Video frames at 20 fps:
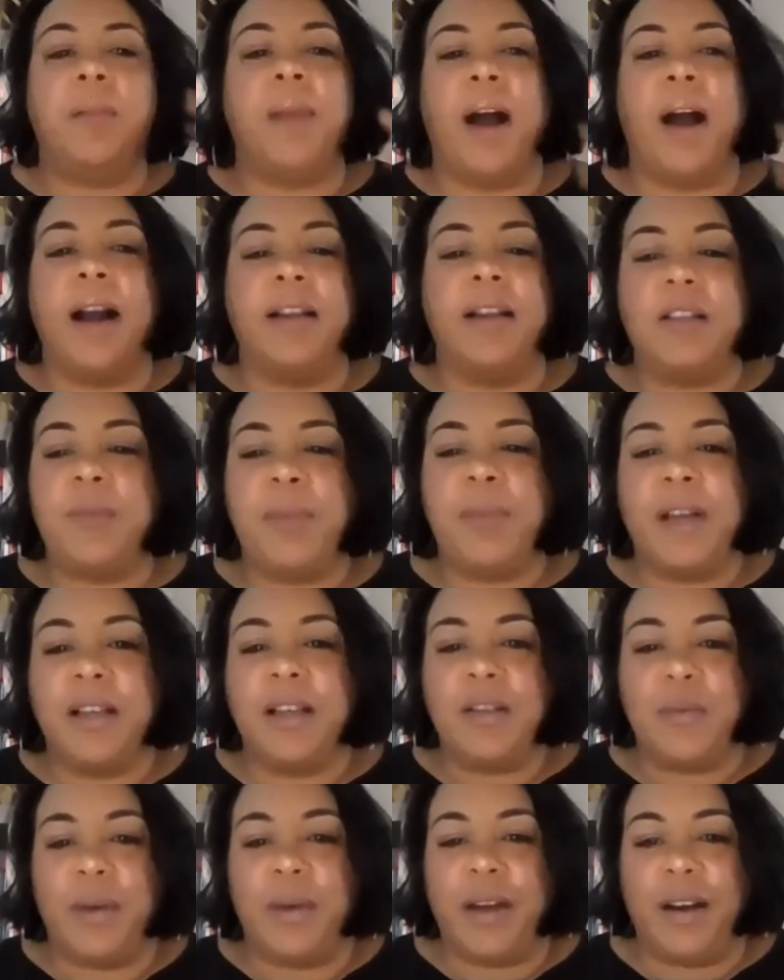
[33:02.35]
I just
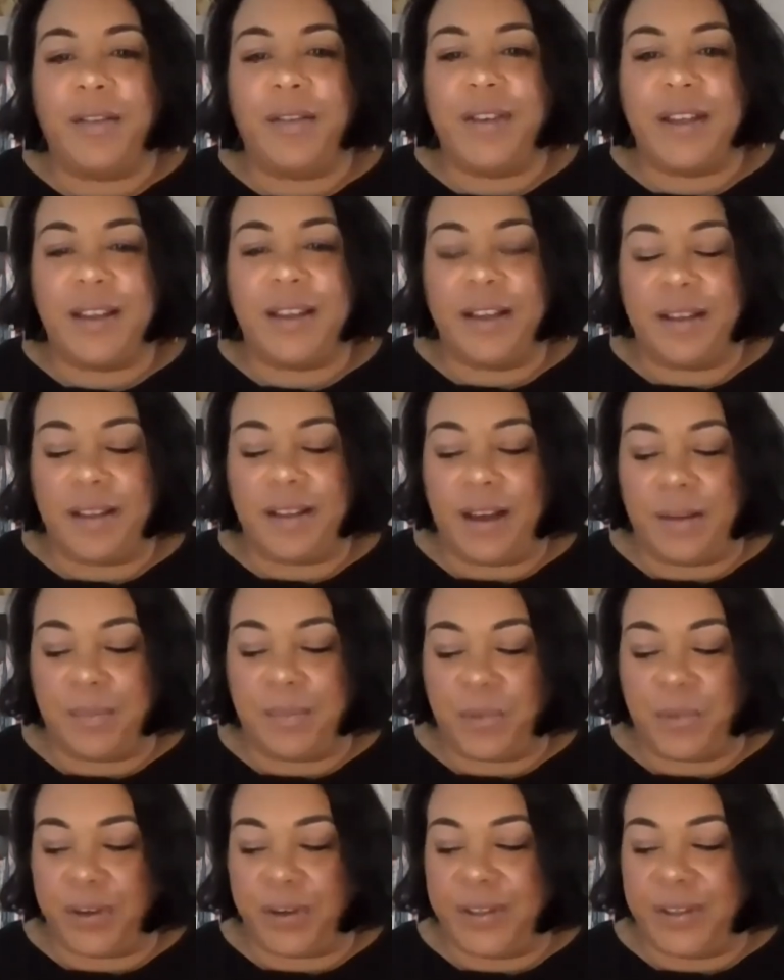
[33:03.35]
plus one everything that
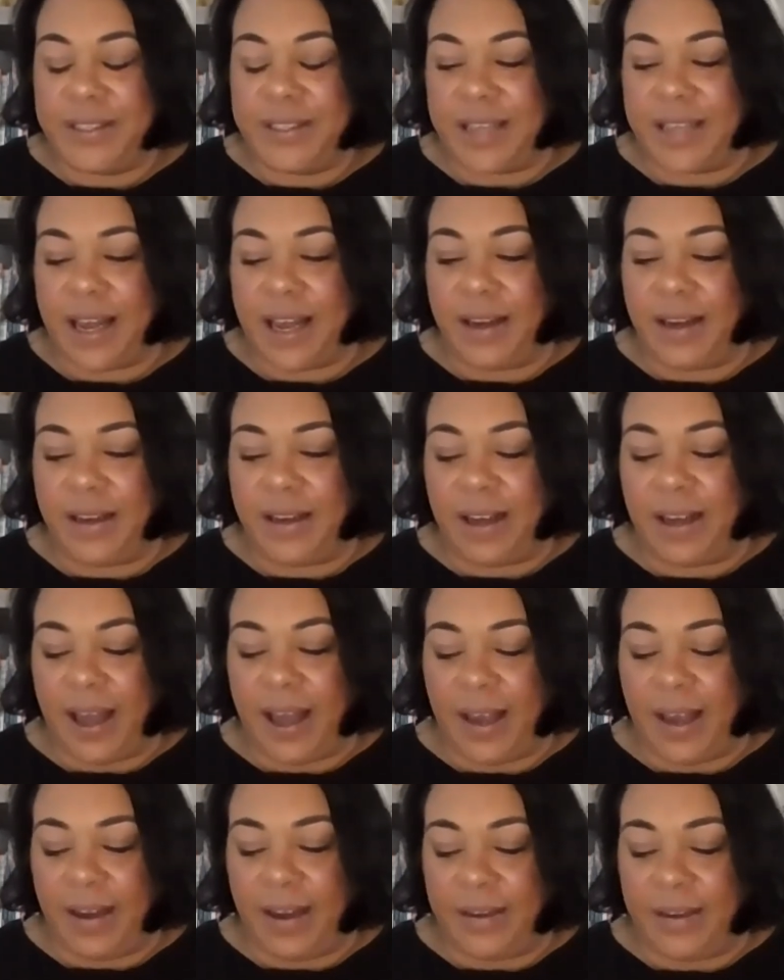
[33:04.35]
Maurice said,
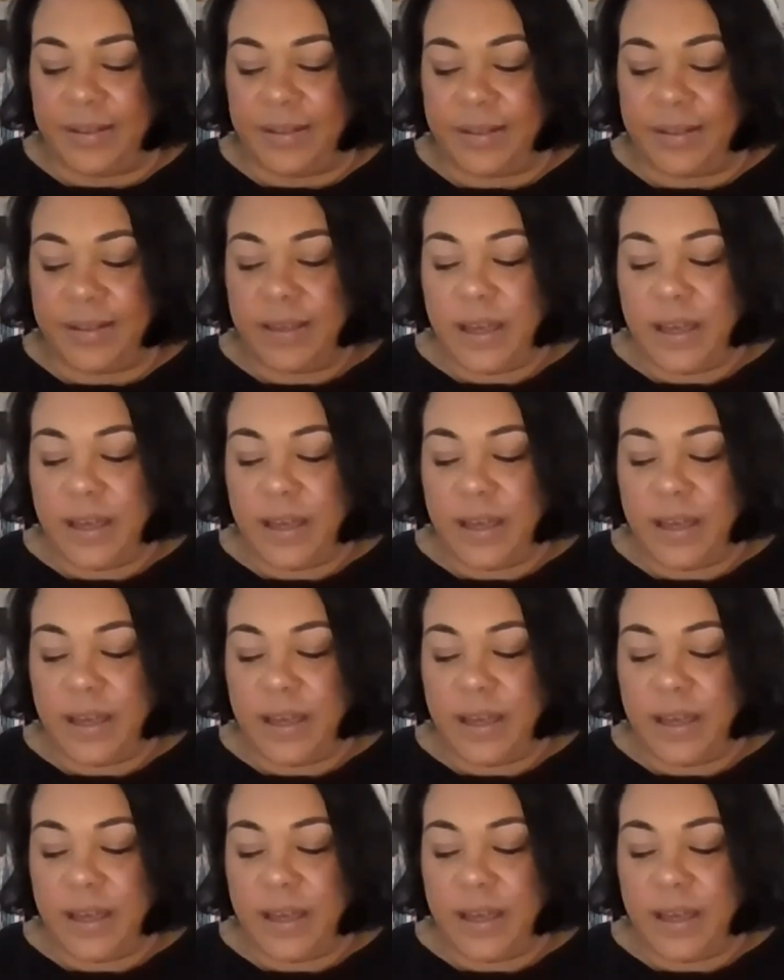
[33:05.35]
and